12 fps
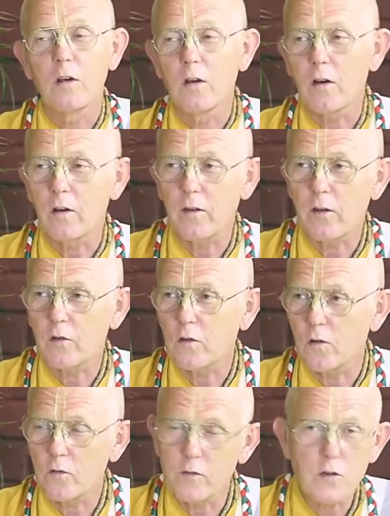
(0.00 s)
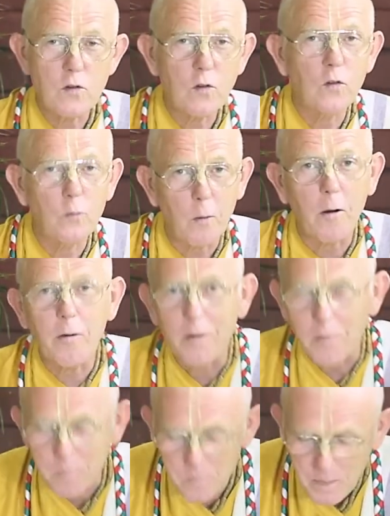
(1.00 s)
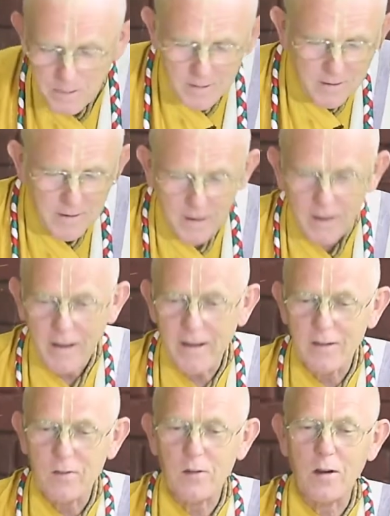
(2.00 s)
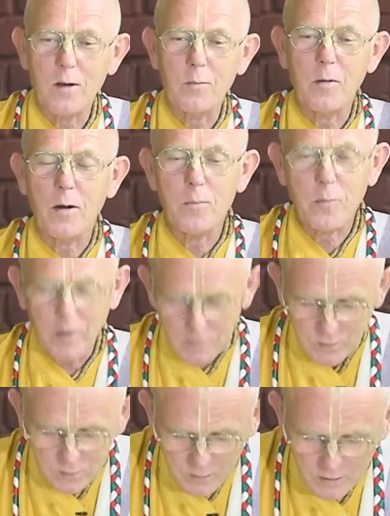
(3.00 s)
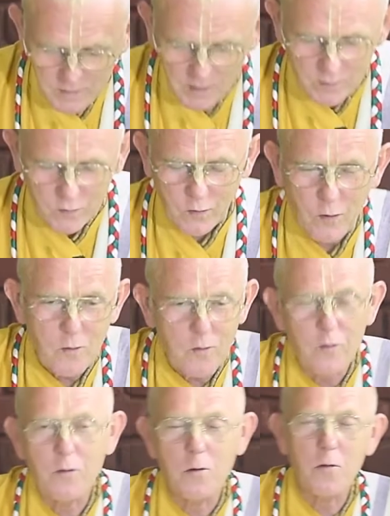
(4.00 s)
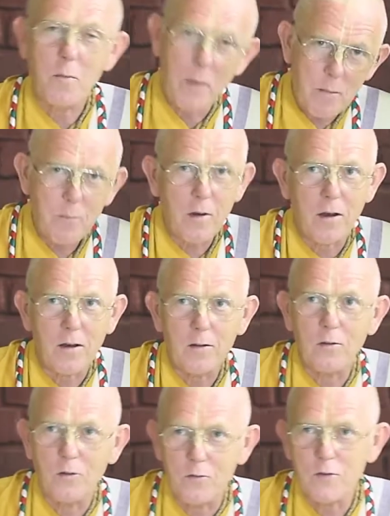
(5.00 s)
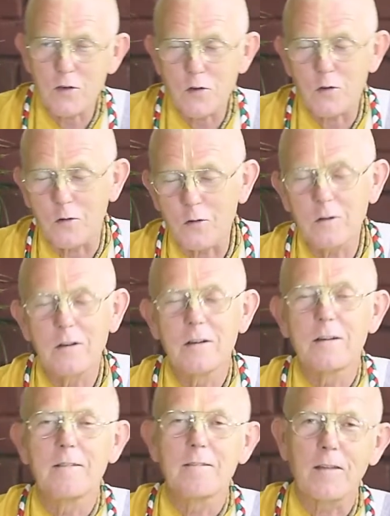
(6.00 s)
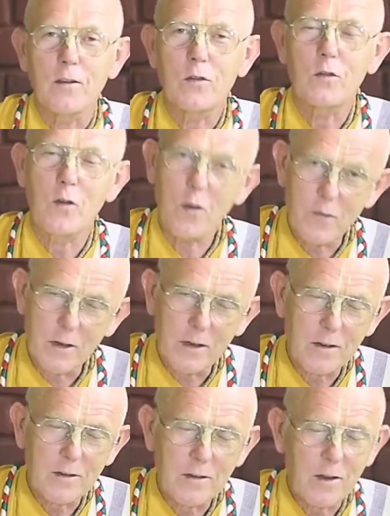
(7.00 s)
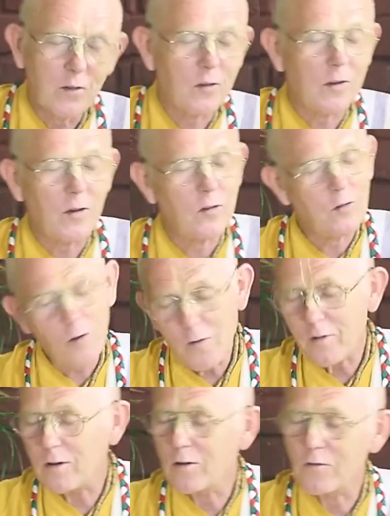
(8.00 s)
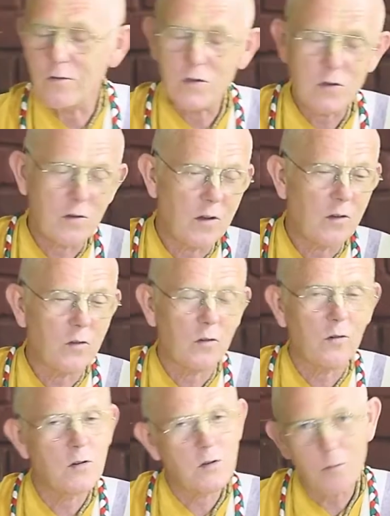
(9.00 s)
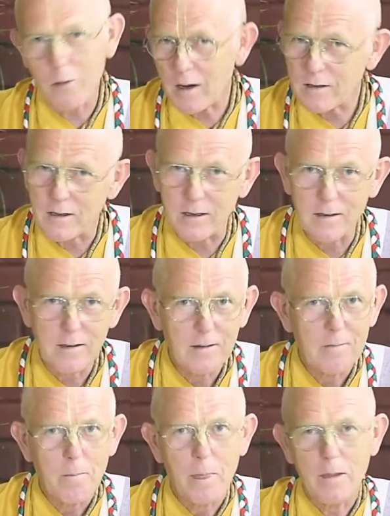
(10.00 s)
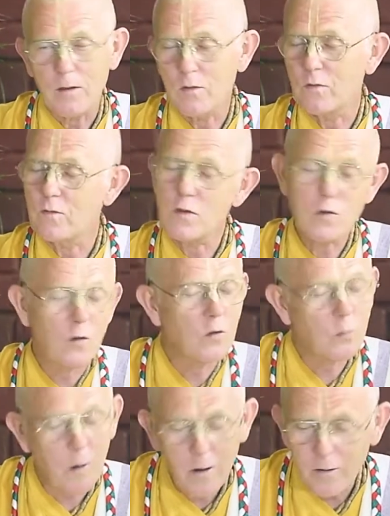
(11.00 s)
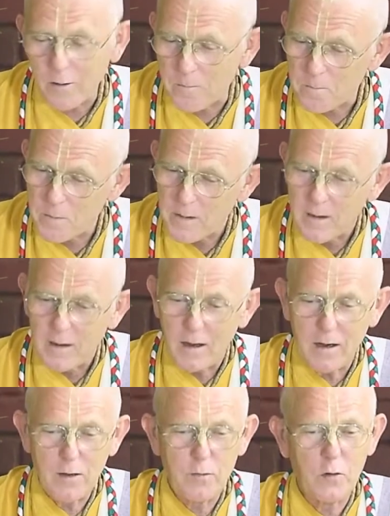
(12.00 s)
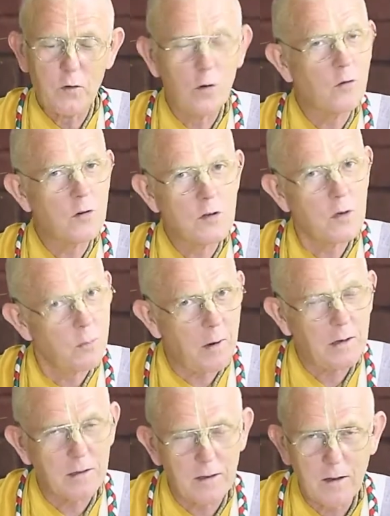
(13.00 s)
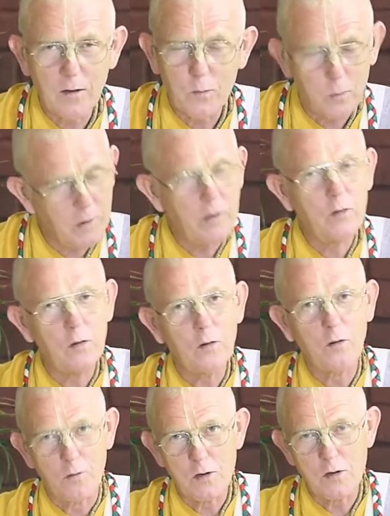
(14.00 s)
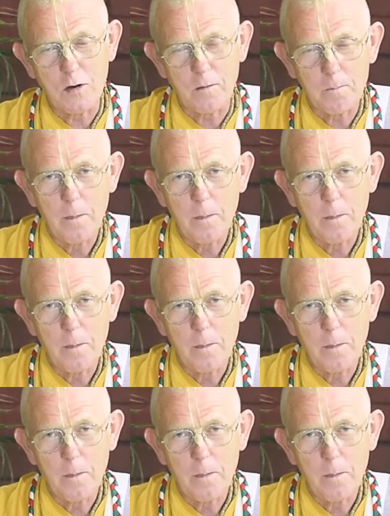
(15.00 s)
that's called Vishnu Smarana. And by practicing that, so if you remember Lord Vishnu, that's serving Lord Vishnu, that's Krishna Bhakti, that's Vishnu Smaranam. And if you do Krishna Bhakti, that's pleasing to Krishna.